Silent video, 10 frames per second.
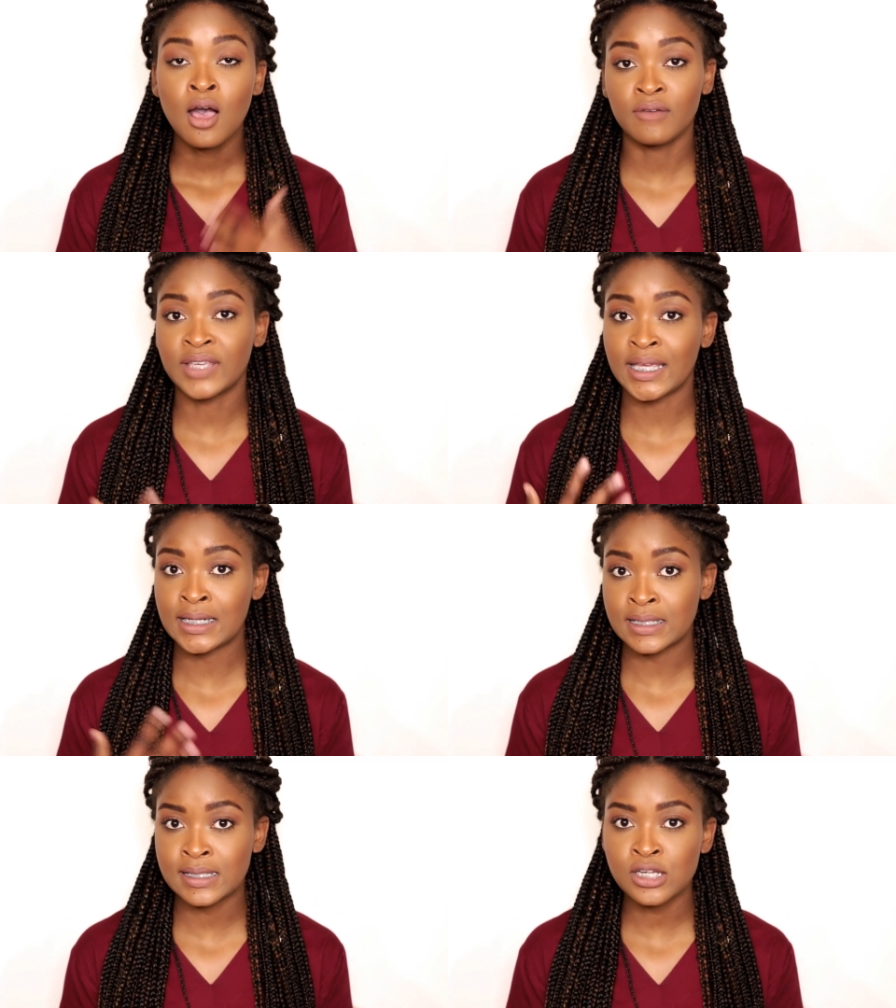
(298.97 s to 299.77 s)
of
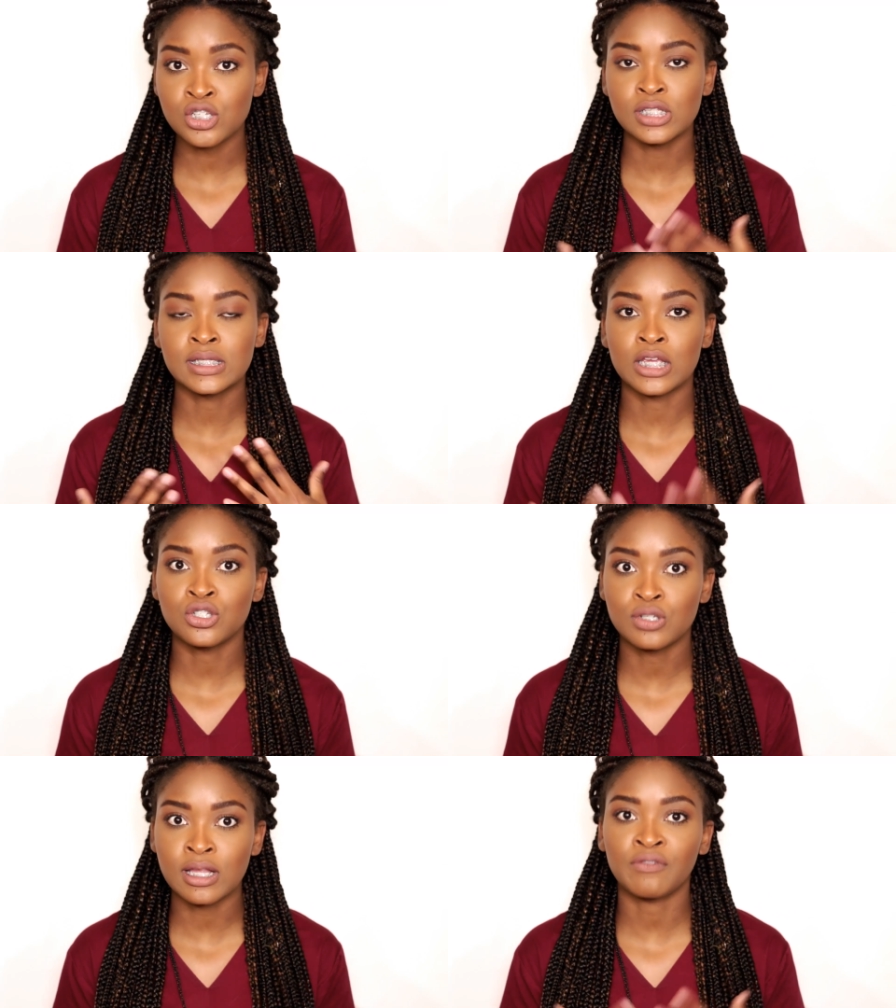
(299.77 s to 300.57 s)
getting distinctions,
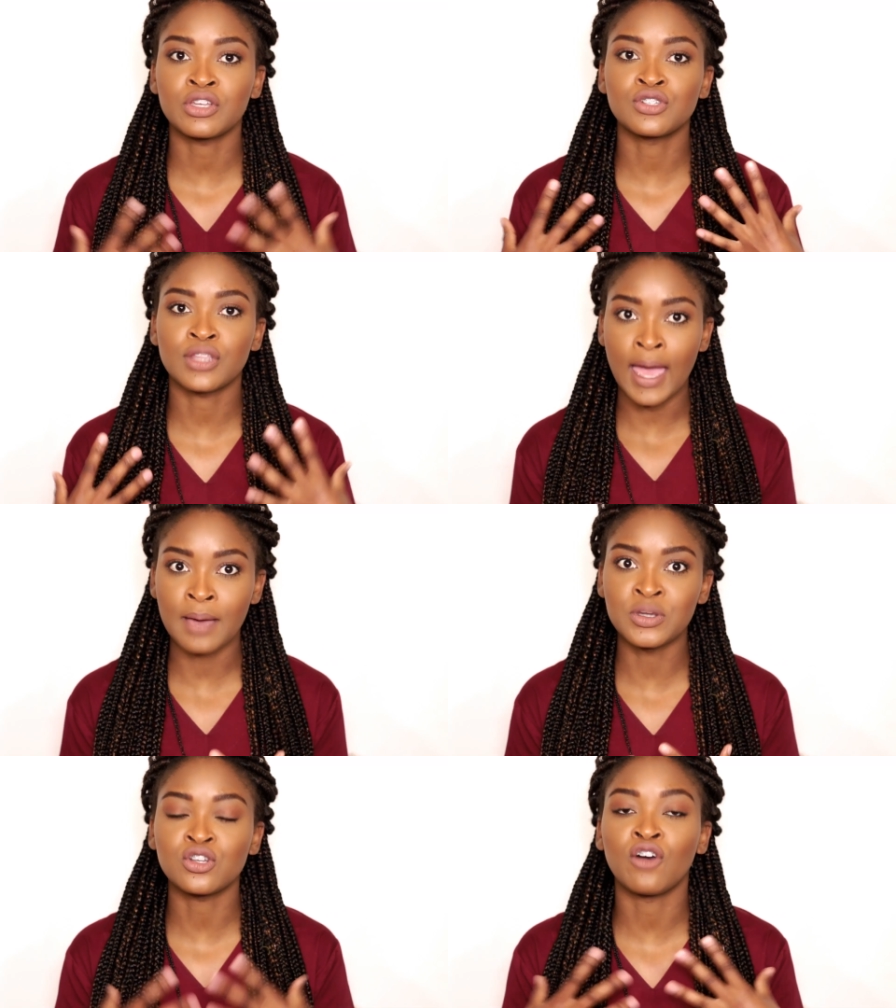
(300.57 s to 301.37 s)
get yourself into the
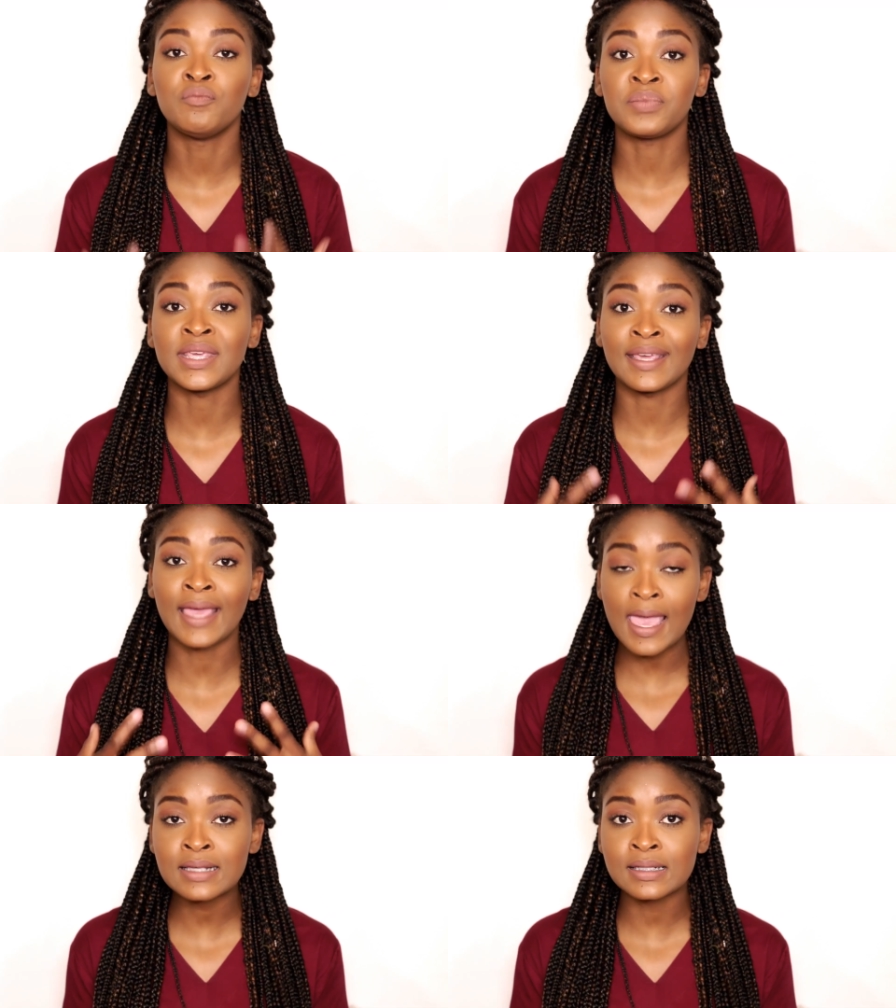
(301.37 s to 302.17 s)
habit of
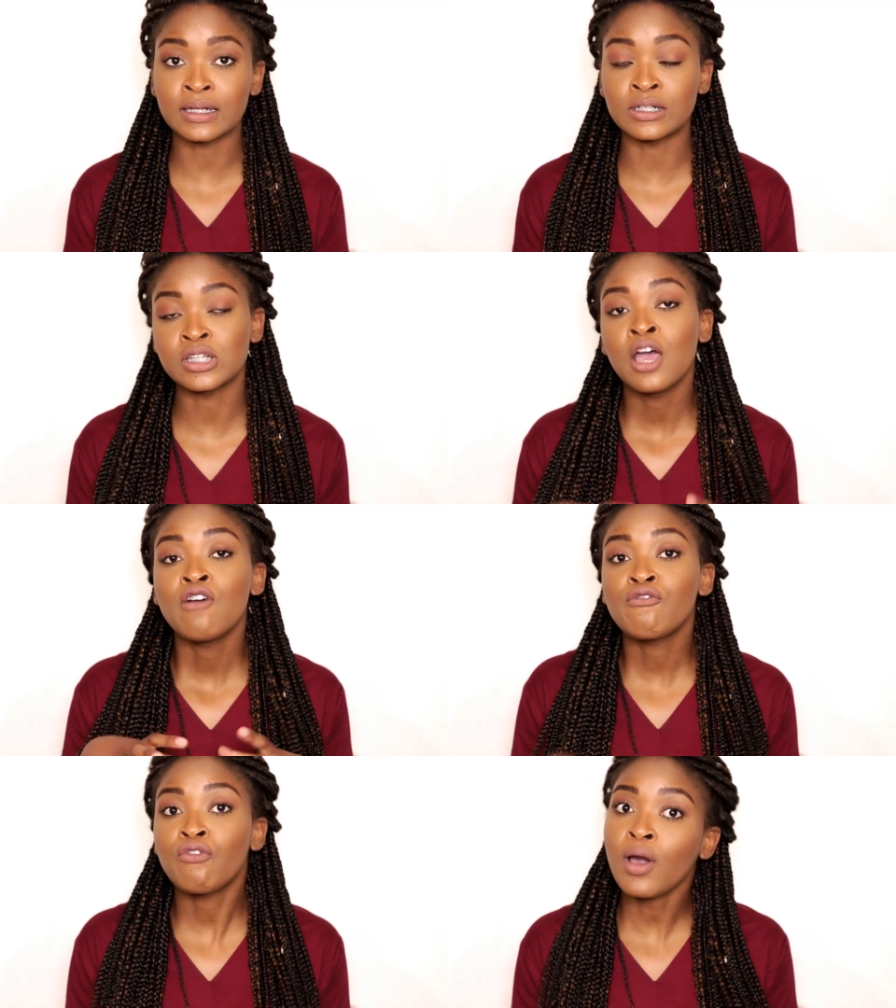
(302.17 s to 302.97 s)
being excellent
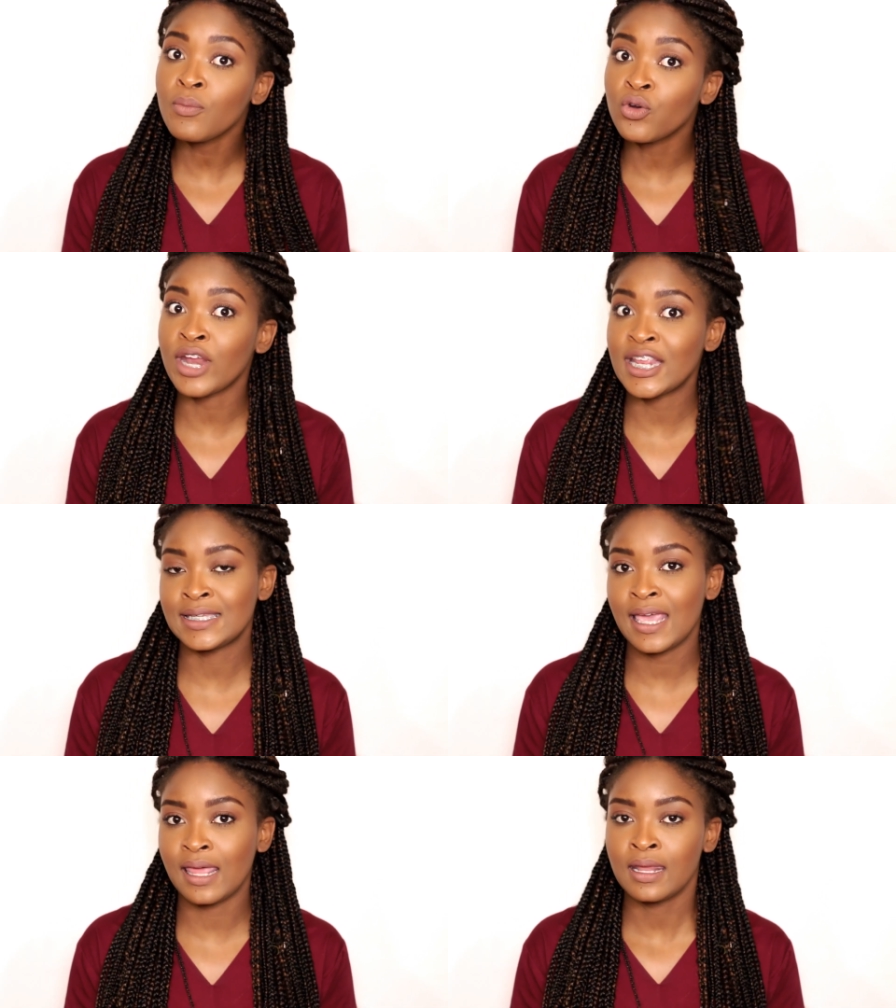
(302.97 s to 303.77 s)
from grade
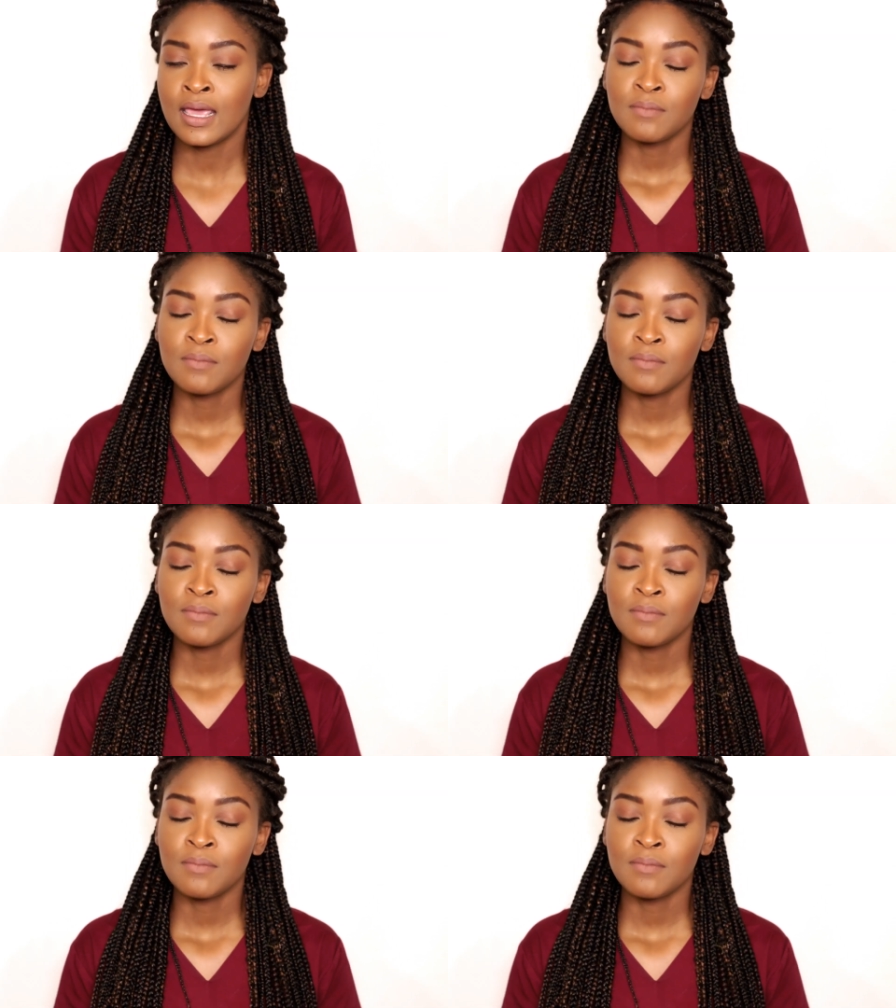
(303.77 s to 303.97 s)
10,